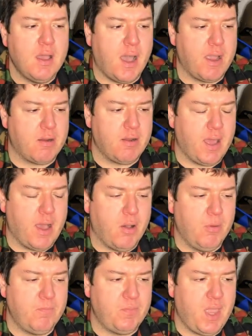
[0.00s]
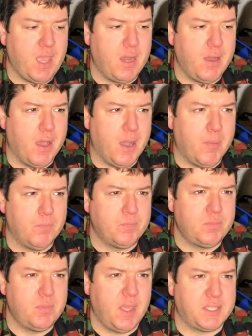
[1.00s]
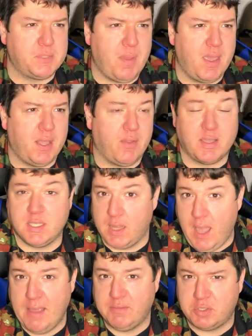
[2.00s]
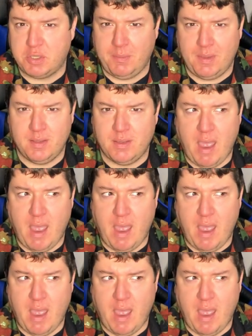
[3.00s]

ironed out and um, expanding like to live streaming.